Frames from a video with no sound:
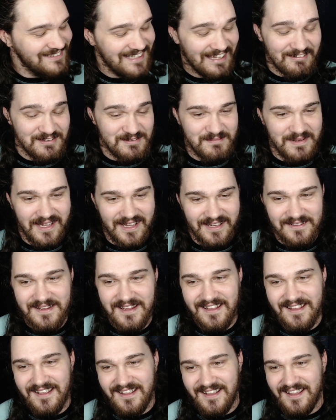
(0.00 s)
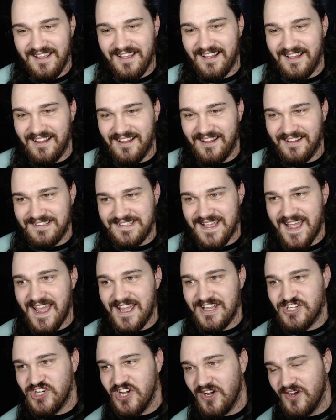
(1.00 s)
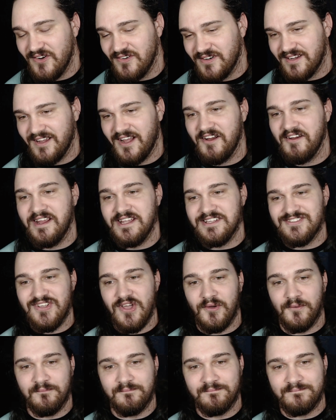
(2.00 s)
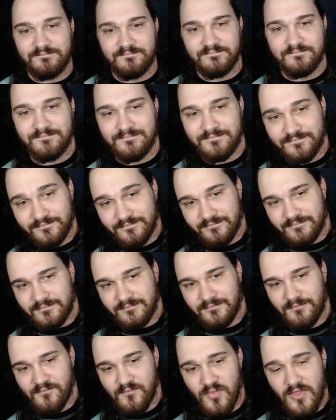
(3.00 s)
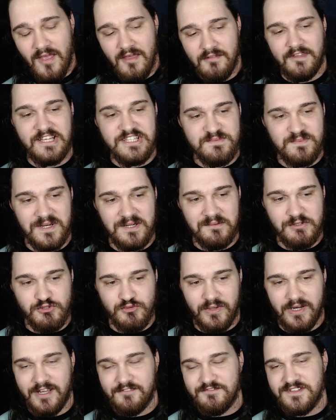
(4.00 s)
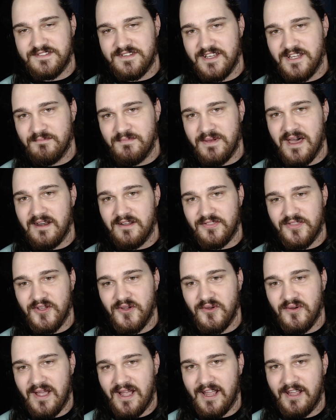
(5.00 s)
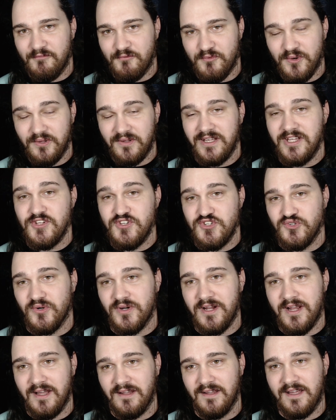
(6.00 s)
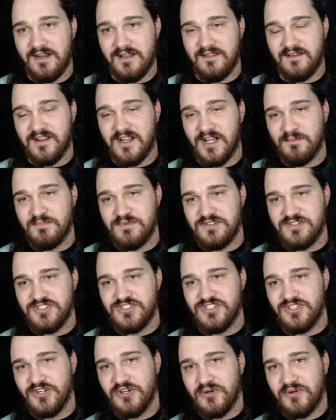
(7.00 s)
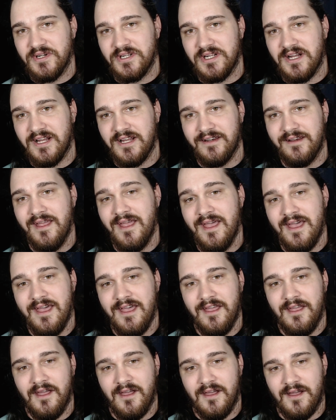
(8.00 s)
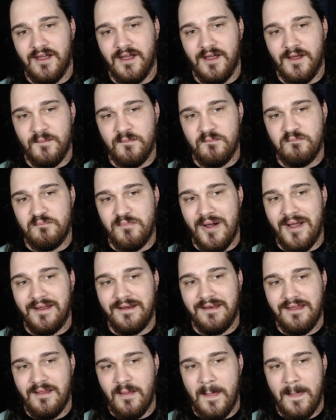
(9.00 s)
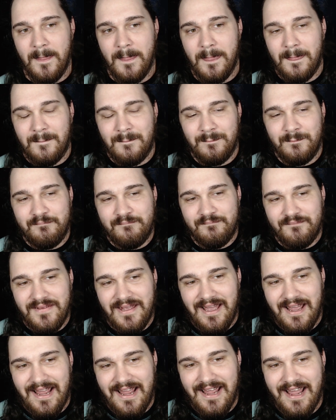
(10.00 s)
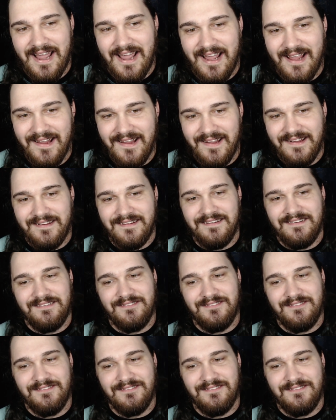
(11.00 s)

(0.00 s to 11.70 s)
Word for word: that was bad. Uh, dad joke. All right, so that's pretty much what I have to say about it, though. I really enjoy a lot of the composition going on, um, but I